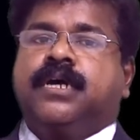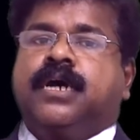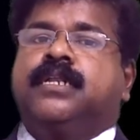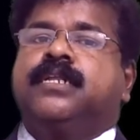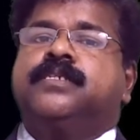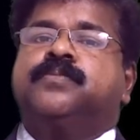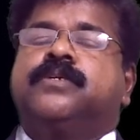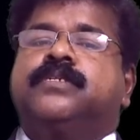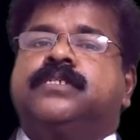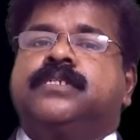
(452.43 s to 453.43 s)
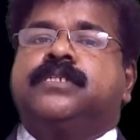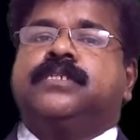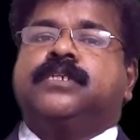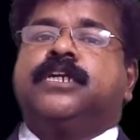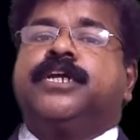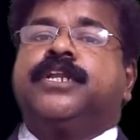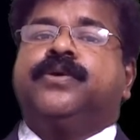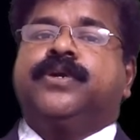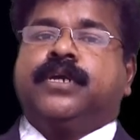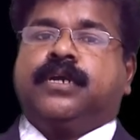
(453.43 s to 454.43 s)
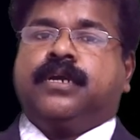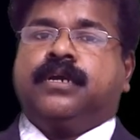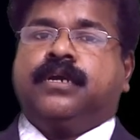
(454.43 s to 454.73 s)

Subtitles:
and this process is continuing.